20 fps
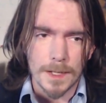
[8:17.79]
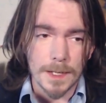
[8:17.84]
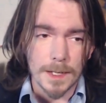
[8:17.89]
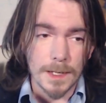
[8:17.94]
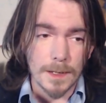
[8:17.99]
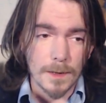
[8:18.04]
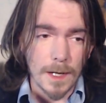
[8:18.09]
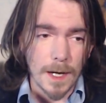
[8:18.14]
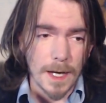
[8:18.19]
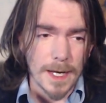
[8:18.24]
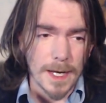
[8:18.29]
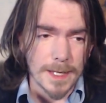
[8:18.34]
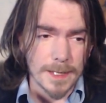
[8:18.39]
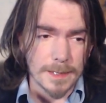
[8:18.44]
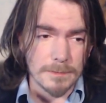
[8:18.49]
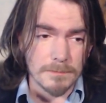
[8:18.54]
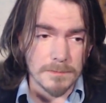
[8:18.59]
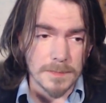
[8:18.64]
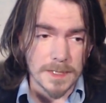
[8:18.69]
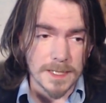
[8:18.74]
Now,
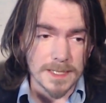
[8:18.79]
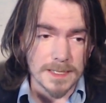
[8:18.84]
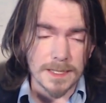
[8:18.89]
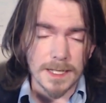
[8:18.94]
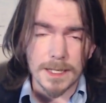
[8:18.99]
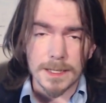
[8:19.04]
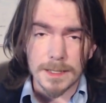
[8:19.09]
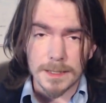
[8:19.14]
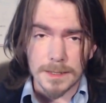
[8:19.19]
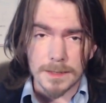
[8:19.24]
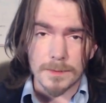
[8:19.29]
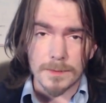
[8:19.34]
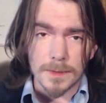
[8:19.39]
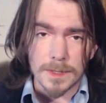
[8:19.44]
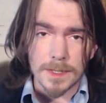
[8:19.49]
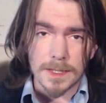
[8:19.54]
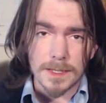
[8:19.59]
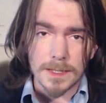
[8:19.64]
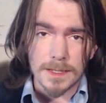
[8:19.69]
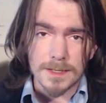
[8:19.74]
I contended
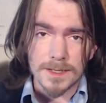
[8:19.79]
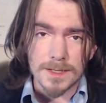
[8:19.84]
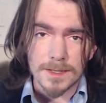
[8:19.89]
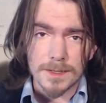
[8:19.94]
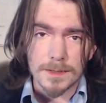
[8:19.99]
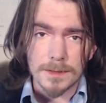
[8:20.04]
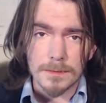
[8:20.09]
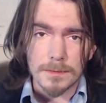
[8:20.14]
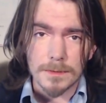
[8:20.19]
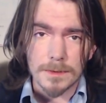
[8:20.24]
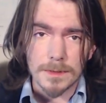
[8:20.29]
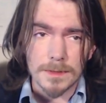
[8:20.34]
with this,